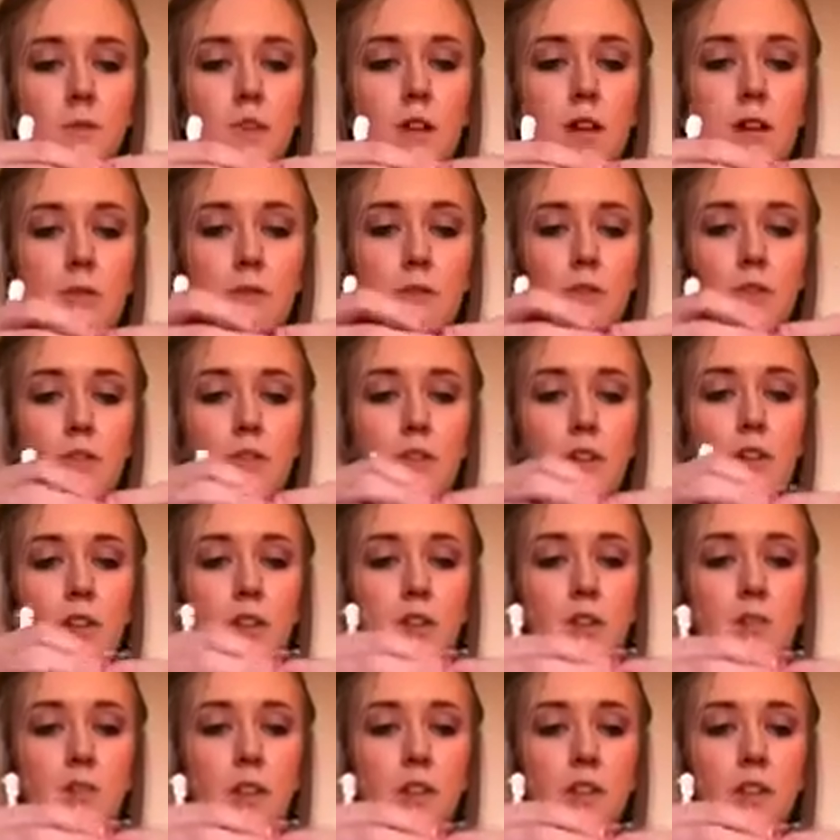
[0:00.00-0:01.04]
when I first started
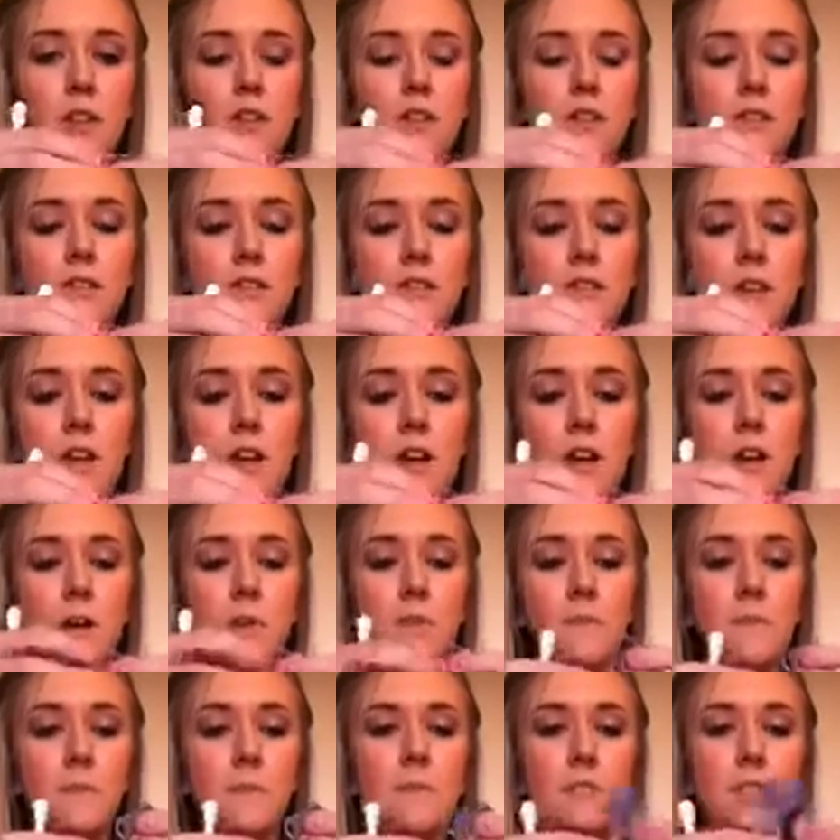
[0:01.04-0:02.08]
doing this,
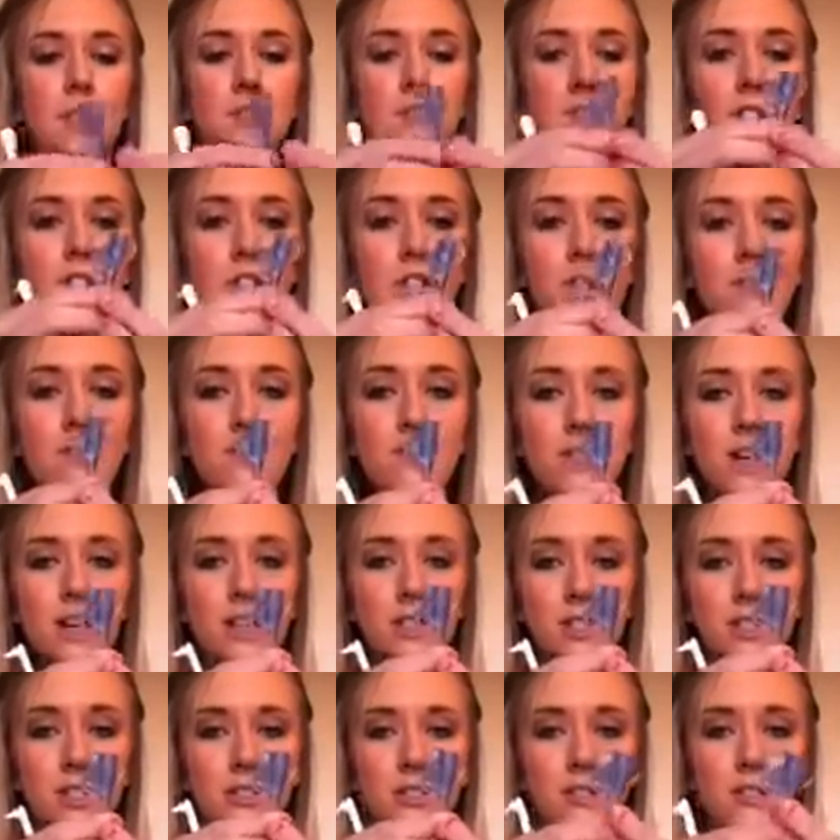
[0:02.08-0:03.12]
there's two
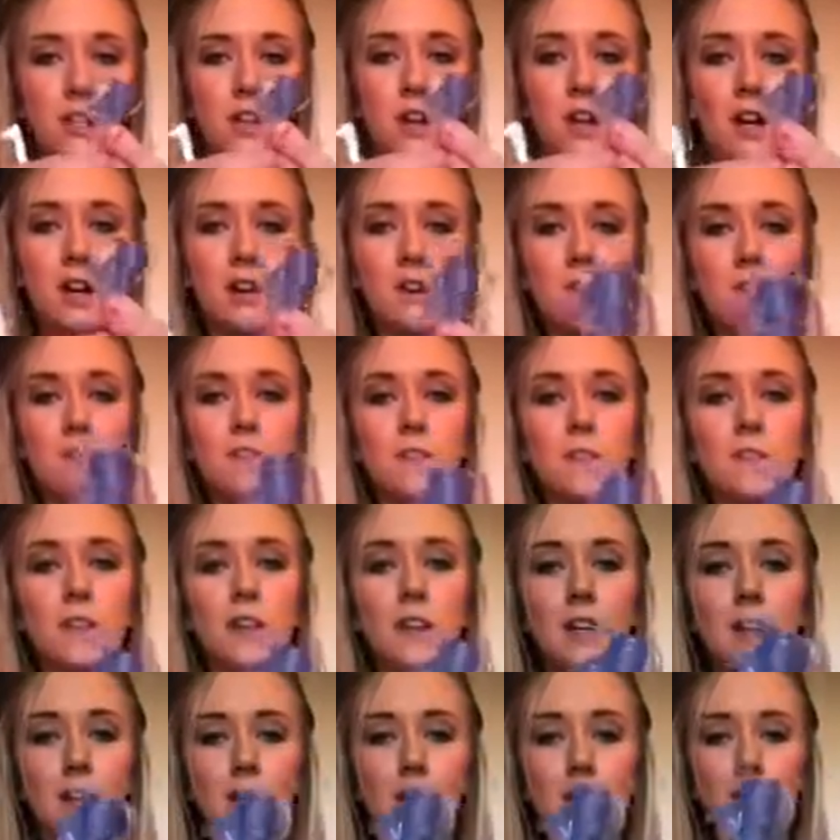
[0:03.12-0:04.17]
sections here.
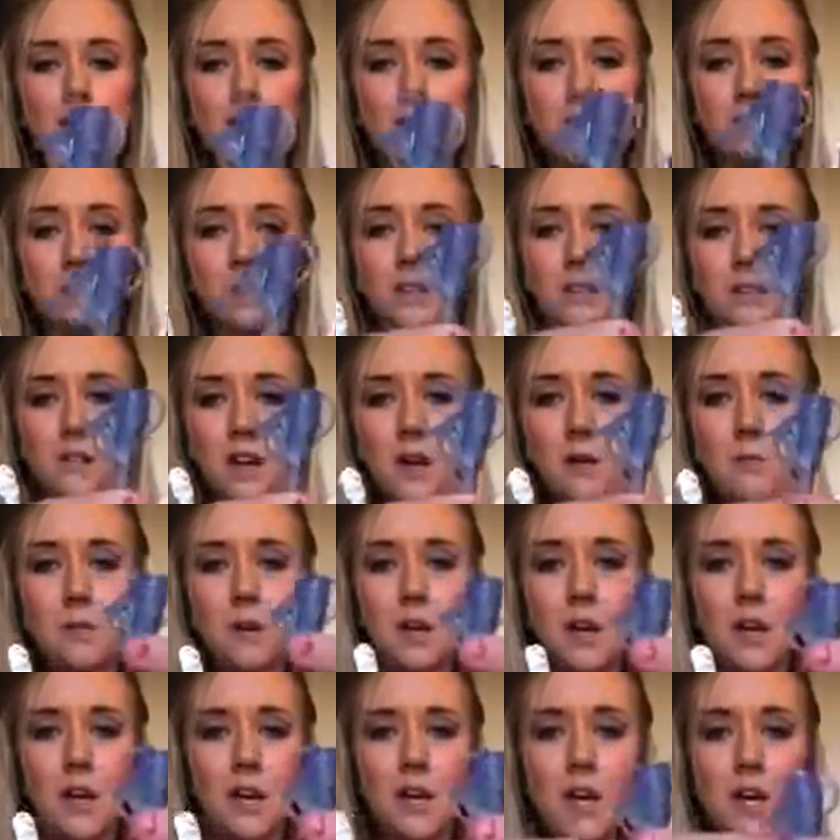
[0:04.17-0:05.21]
It kind of splits up.
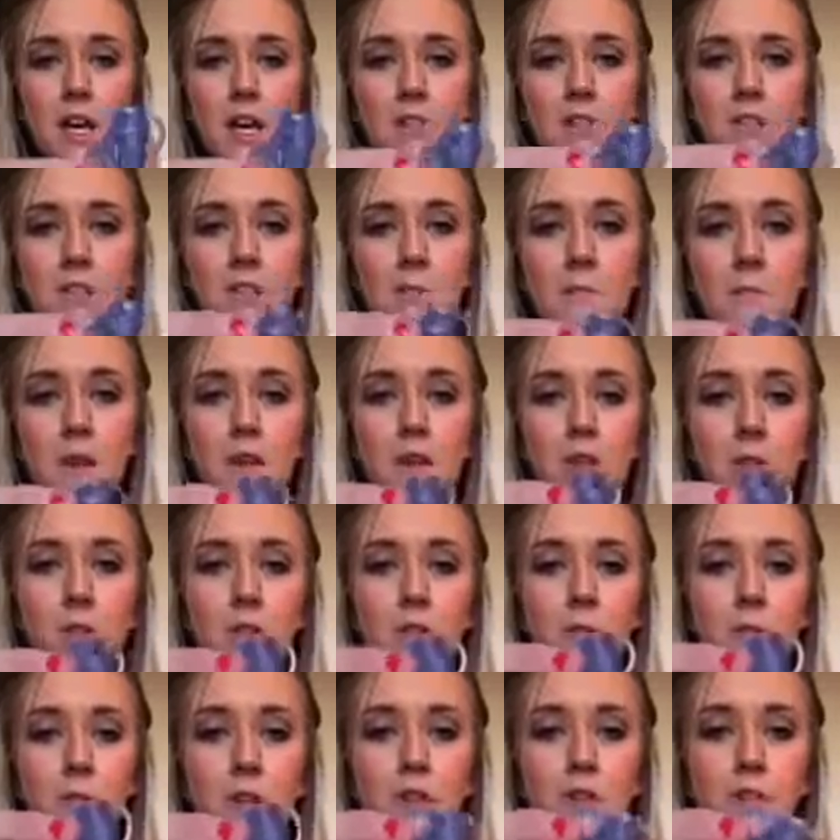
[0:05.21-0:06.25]
It doesn't matter
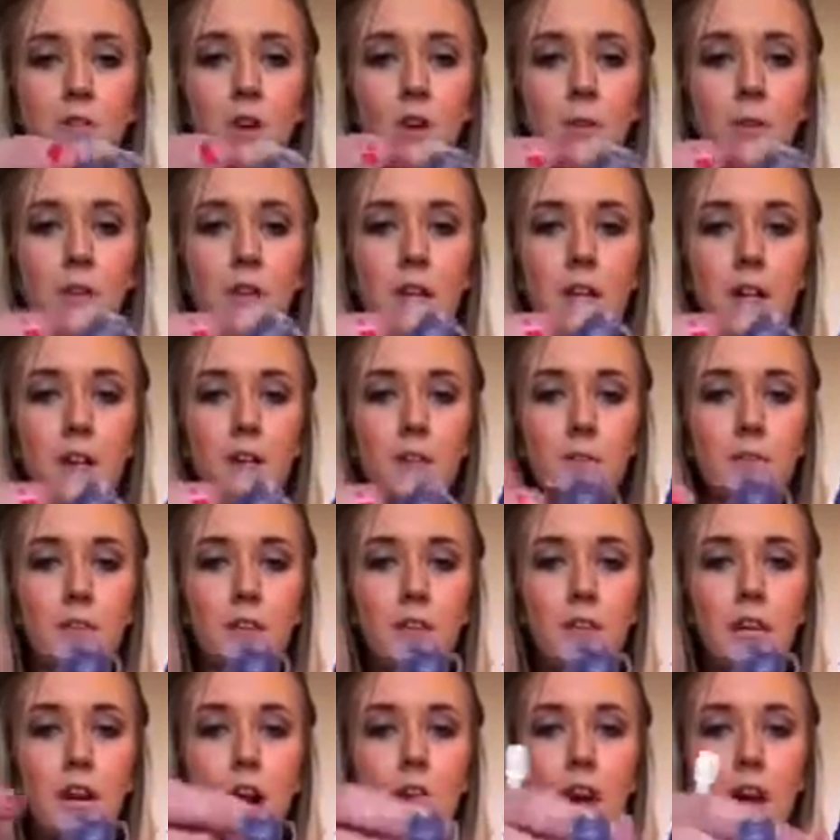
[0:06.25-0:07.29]
which way you go in, I don't
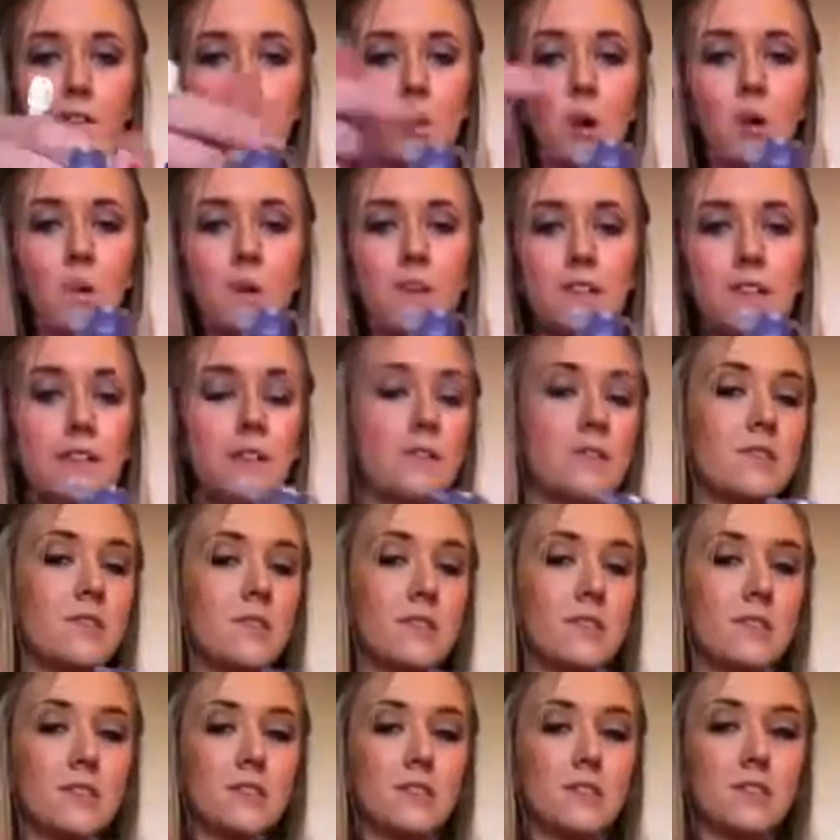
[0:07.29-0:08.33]
think. I've always used
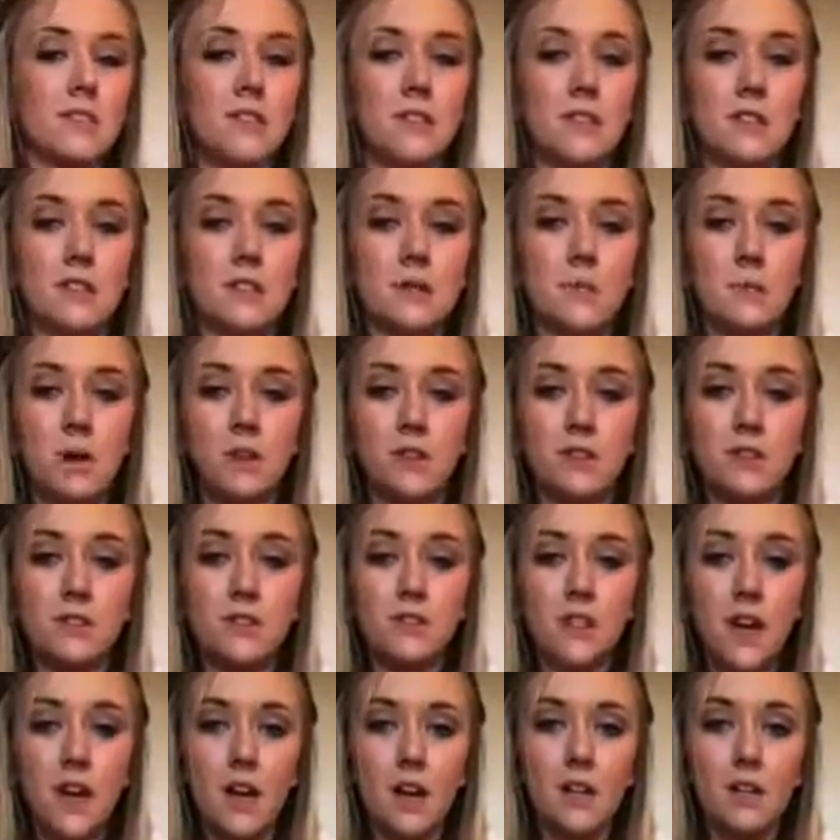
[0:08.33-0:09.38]
the smaller
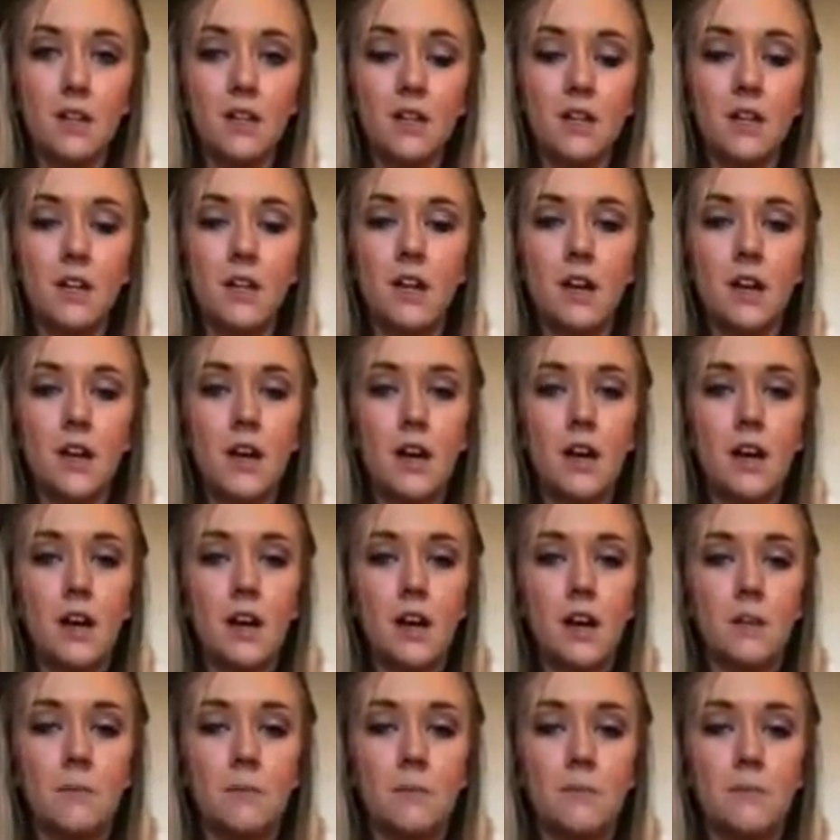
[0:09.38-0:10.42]
side.
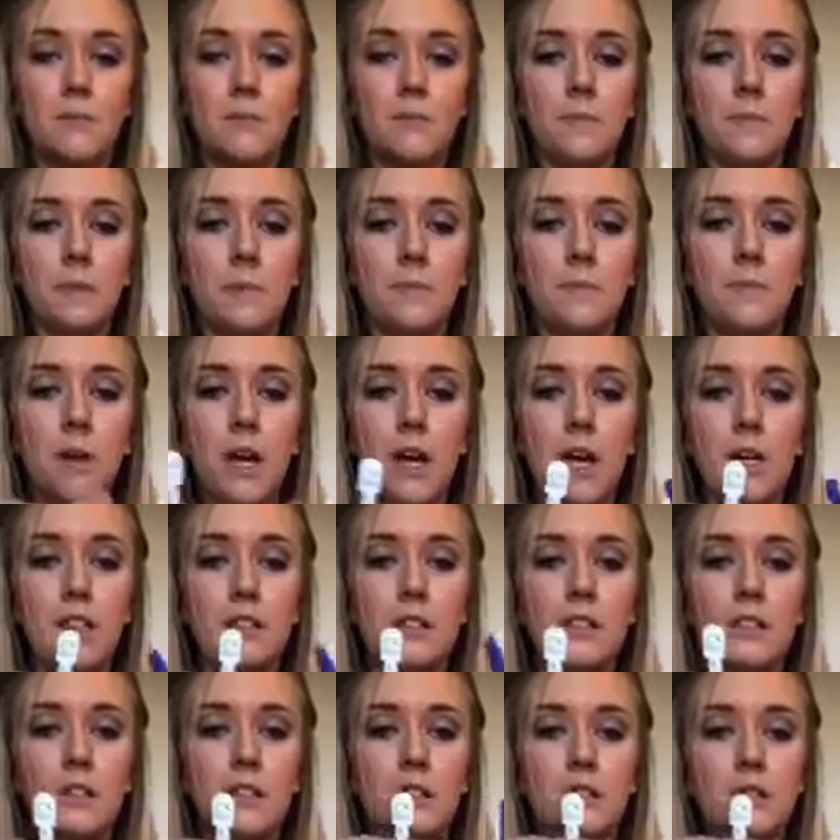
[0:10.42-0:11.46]

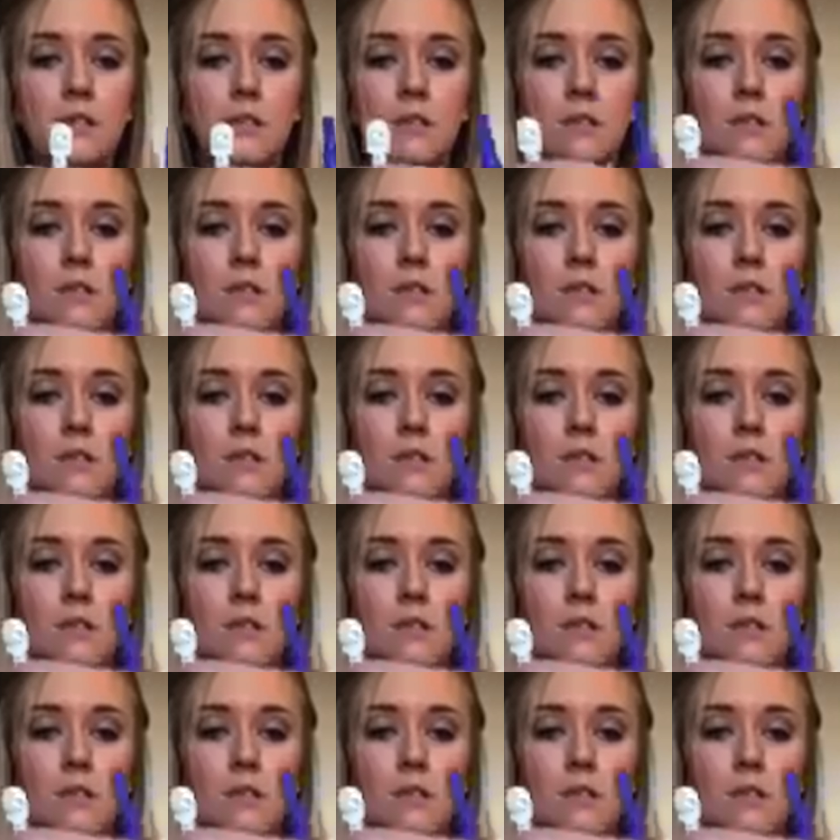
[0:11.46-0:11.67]
But